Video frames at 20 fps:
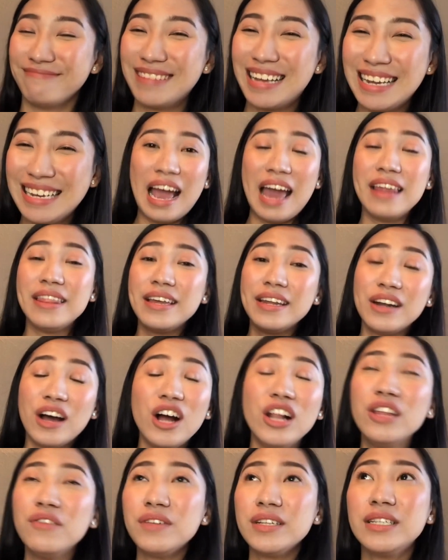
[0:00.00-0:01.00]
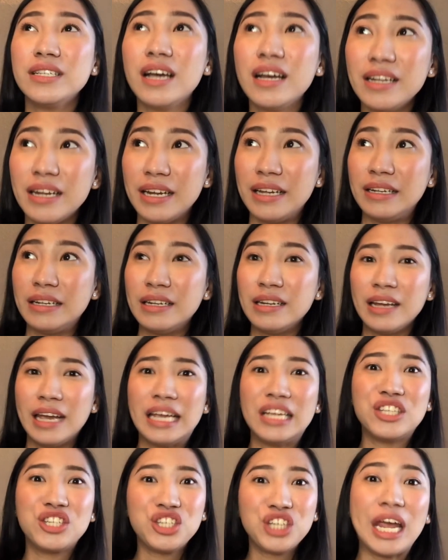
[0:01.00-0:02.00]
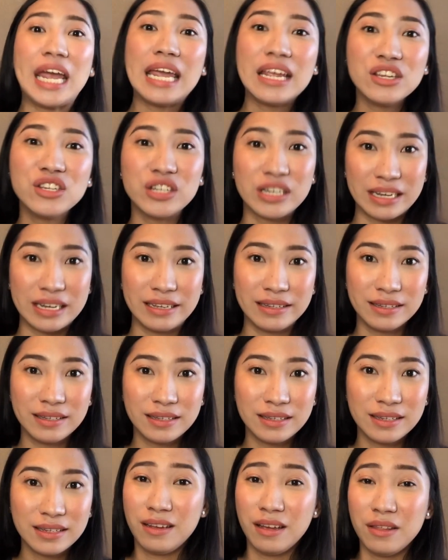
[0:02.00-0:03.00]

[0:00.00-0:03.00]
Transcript: And then all of a sudden it changes.